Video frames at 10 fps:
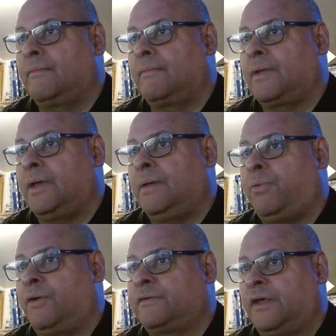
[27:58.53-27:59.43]
And
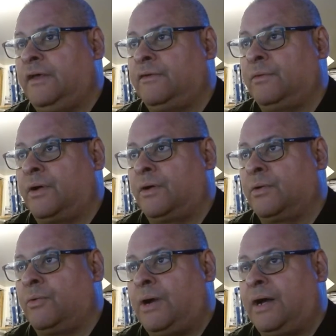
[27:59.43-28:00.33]
Paul said he's doing
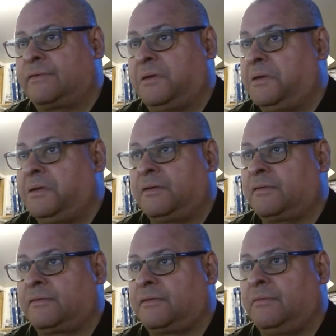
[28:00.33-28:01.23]
100 watts and he
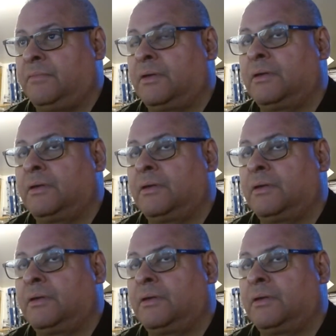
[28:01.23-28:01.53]
doesn't see me.